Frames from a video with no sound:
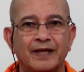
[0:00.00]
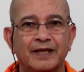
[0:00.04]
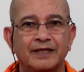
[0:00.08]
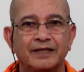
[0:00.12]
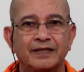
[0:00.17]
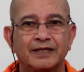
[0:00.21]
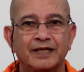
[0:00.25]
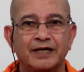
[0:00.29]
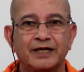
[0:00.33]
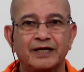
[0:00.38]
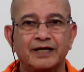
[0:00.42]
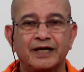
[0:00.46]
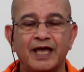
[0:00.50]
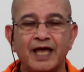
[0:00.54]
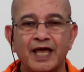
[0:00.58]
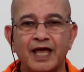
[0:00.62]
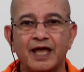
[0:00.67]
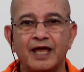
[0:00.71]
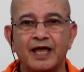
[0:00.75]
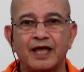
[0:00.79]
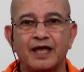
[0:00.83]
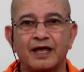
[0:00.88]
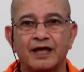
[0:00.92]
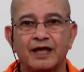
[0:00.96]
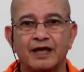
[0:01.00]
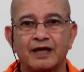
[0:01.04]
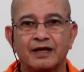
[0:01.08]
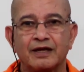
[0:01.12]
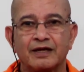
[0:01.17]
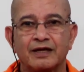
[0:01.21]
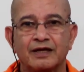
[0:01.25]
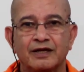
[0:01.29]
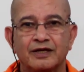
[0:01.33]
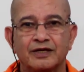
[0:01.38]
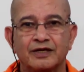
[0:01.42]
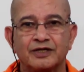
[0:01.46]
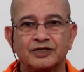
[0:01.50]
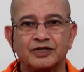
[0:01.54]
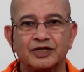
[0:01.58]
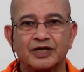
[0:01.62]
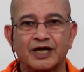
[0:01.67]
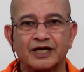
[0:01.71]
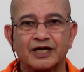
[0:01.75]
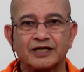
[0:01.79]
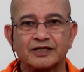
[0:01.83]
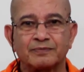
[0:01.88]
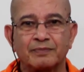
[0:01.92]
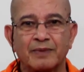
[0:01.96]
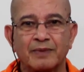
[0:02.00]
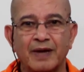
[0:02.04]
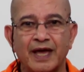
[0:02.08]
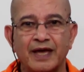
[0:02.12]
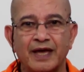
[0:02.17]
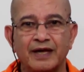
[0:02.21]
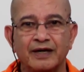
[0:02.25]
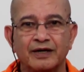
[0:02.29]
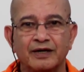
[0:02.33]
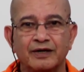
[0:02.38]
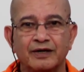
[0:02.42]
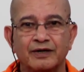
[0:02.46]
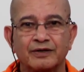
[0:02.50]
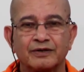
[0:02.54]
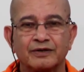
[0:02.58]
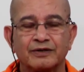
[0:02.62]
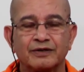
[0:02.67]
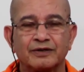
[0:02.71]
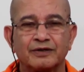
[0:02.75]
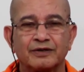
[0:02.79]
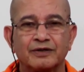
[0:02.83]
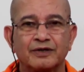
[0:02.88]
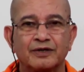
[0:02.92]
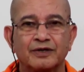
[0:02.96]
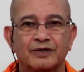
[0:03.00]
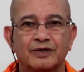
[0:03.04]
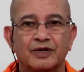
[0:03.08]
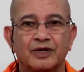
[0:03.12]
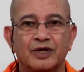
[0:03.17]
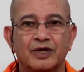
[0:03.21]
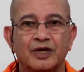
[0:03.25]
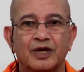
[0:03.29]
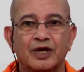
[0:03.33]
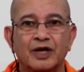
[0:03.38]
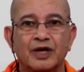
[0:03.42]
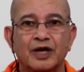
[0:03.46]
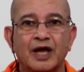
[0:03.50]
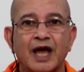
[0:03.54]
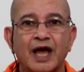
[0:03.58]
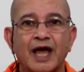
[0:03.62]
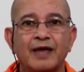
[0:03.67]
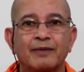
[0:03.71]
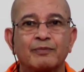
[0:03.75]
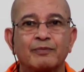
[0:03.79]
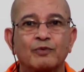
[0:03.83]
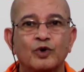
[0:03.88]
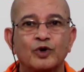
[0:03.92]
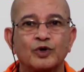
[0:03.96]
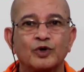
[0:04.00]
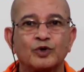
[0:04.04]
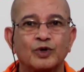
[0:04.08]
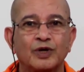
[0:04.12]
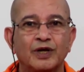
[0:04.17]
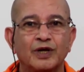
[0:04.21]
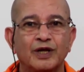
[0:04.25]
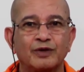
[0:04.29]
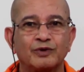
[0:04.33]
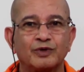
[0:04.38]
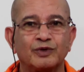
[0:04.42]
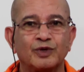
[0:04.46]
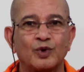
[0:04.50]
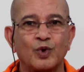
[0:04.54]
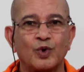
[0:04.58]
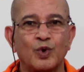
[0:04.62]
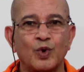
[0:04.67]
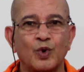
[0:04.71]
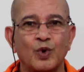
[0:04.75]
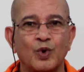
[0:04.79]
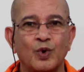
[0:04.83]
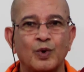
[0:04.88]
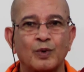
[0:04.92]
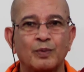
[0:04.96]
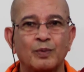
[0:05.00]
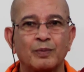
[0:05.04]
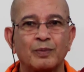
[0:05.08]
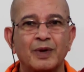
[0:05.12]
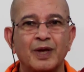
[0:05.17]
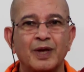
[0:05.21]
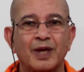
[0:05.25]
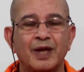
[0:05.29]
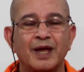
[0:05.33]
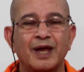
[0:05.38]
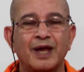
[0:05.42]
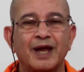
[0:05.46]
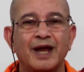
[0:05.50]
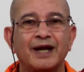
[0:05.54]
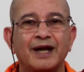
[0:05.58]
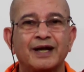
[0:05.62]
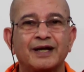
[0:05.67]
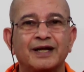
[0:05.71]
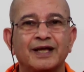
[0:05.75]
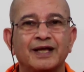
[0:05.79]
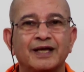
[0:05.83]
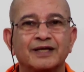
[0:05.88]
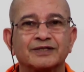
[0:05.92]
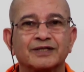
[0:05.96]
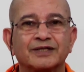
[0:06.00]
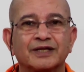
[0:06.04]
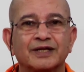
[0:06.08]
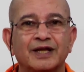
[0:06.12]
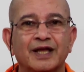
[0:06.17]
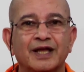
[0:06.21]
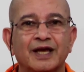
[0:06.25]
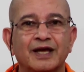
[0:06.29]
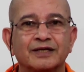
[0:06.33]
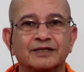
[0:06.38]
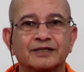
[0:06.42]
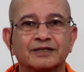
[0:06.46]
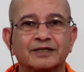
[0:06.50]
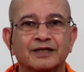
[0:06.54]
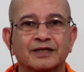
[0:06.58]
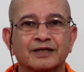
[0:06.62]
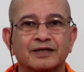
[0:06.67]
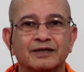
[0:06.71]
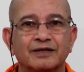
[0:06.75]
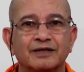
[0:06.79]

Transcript: The day she gets married, I am going to leave the home and take sannyasa.